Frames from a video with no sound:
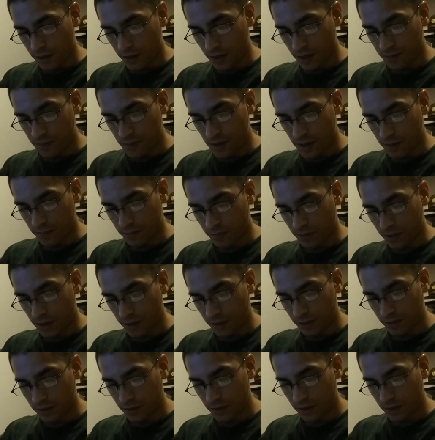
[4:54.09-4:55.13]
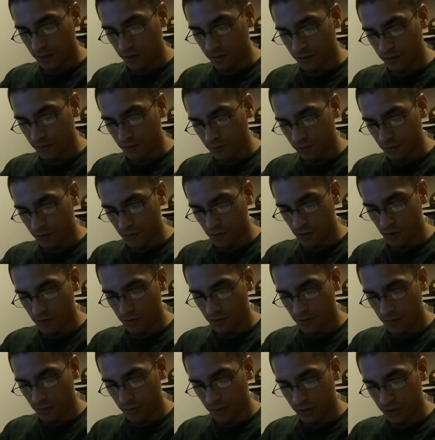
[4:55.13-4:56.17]
And Abraham planted a
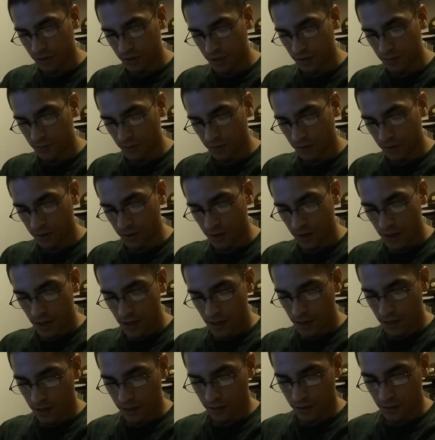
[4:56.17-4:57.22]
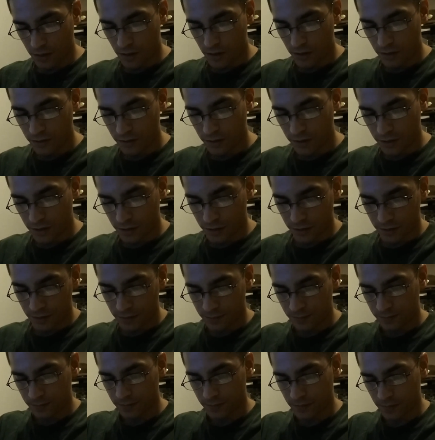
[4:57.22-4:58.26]
grove in Beersheba, and called
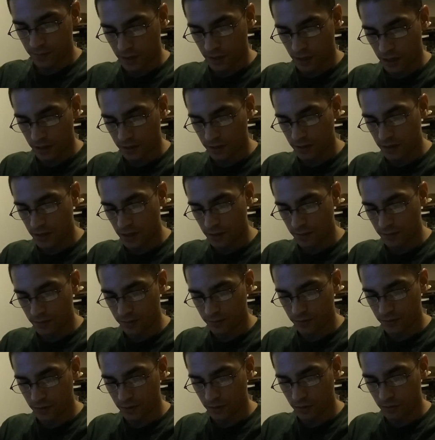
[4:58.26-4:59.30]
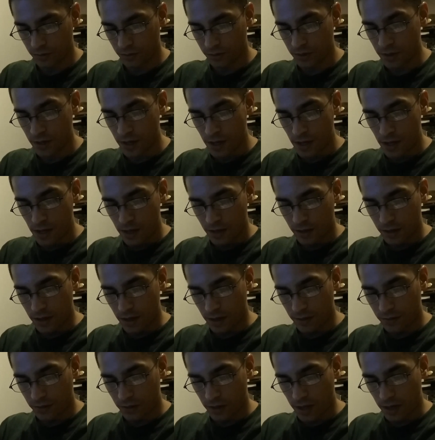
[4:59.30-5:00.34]
there on the name of the Lord,
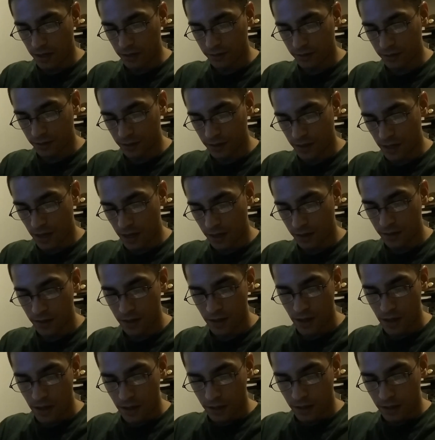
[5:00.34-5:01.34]
the everlasting God.